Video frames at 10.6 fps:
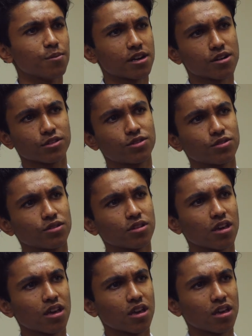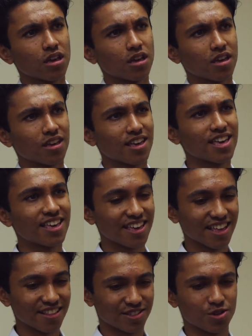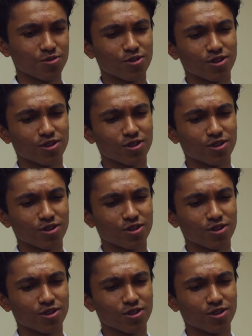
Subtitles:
a minute or two, the dude